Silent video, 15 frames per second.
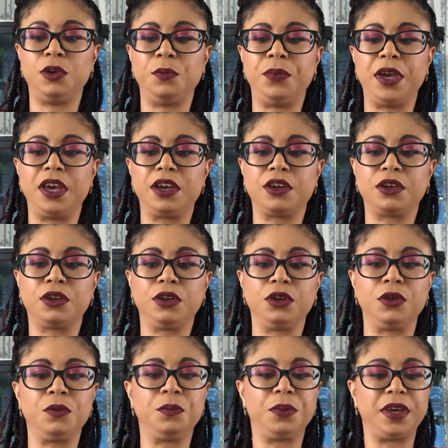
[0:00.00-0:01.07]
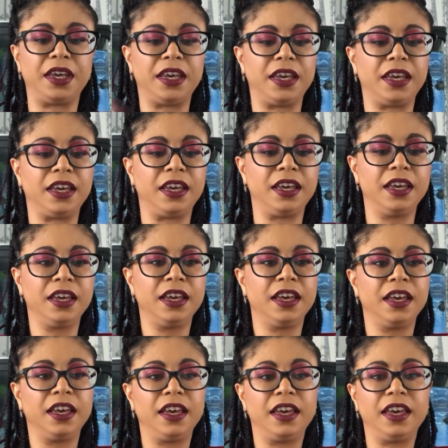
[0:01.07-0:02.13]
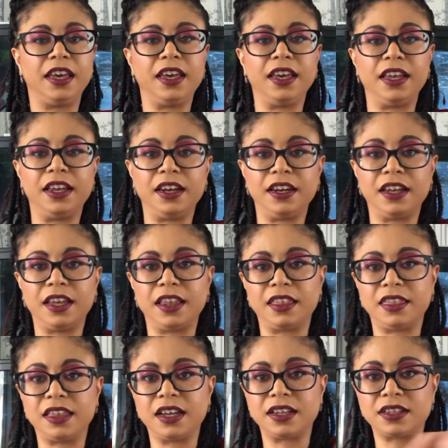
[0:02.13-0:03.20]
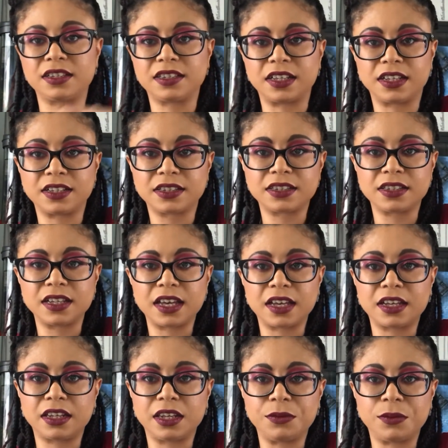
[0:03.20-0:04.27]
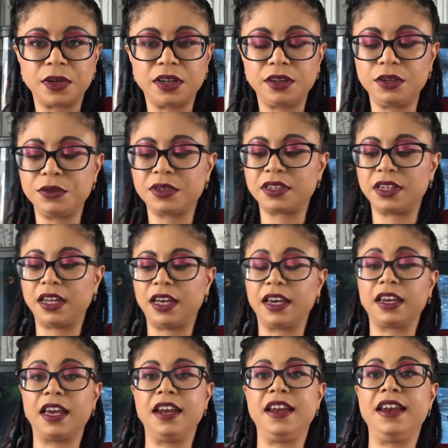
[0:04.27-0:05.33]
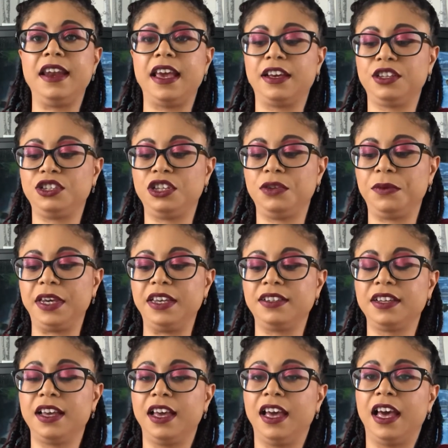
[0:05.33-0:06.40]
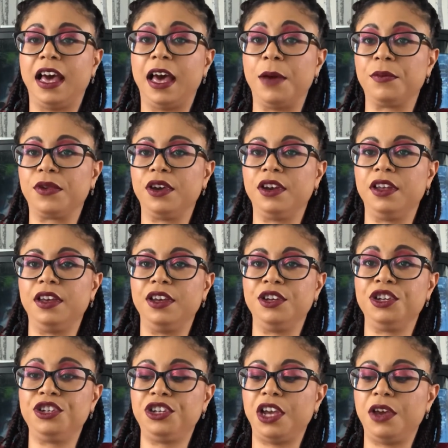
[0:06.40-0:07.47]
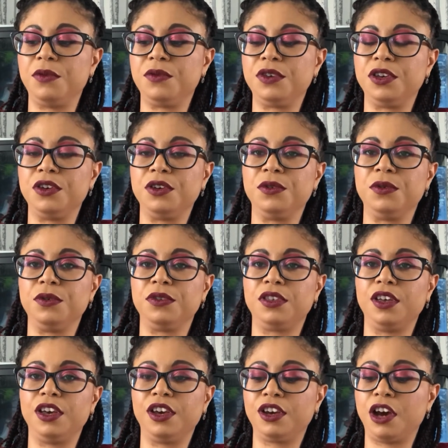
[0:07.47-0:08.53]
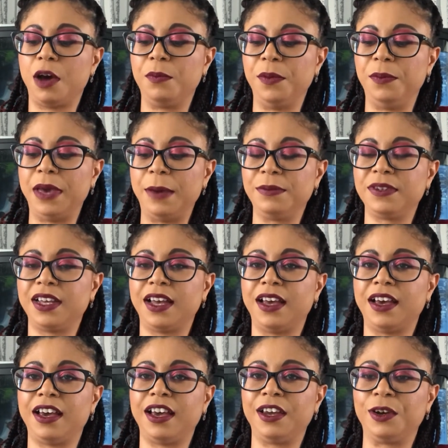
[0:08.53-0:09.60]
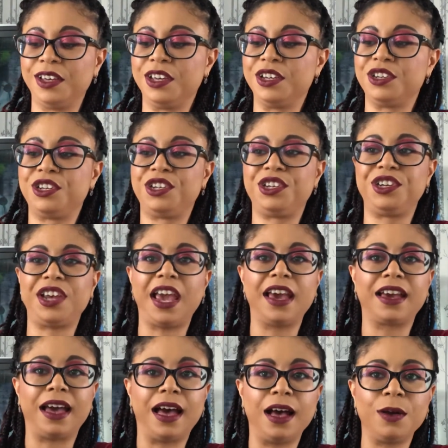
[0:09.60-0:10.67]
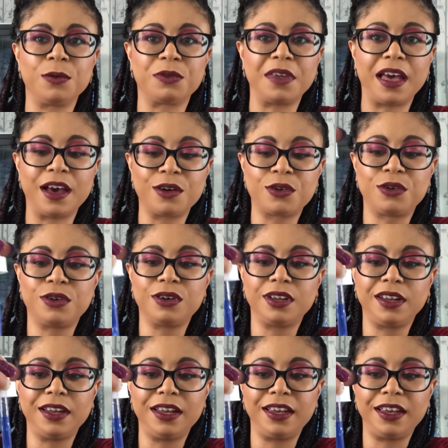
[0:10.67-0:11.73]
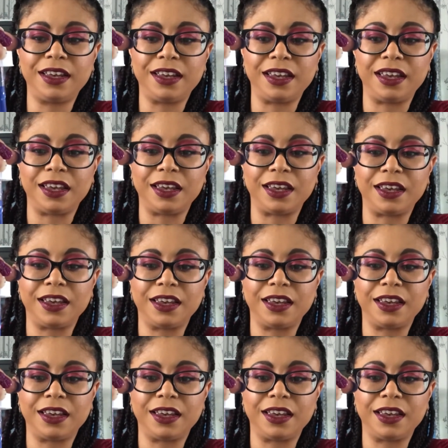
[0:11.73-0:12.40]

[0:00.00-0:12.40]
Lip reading: bit gloopy, and that's exactly what it looks like. And next to it, I'm gonna show you the copper peptide. Check out that colour.